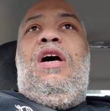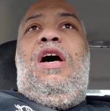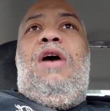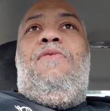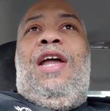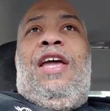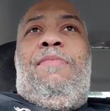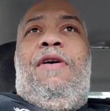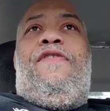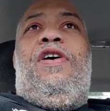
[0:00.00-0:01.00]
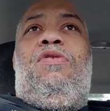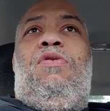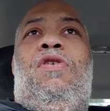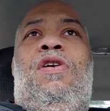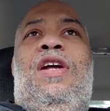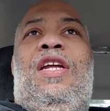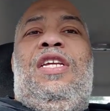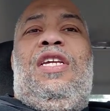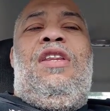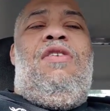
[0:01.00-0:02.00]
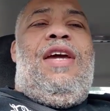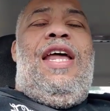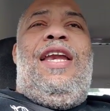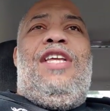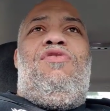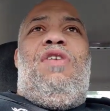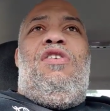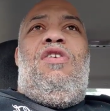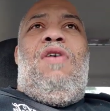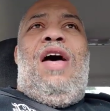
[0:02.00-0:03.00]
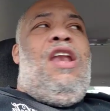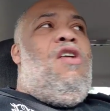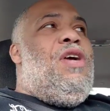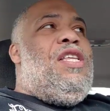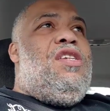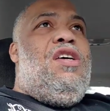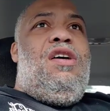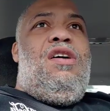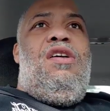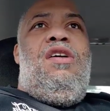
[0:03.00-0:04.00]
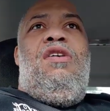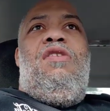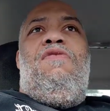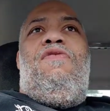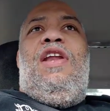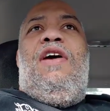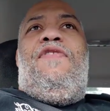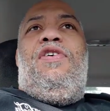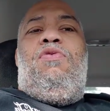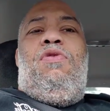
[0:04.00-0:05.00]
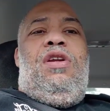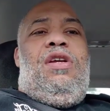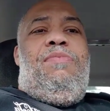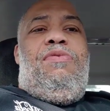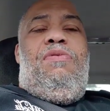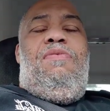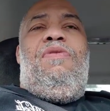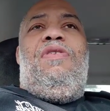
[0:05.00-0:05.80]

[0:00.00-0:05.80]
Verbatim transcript: um, when I get my first order and, you know, kind of let you all know how long it took for that first order to come through.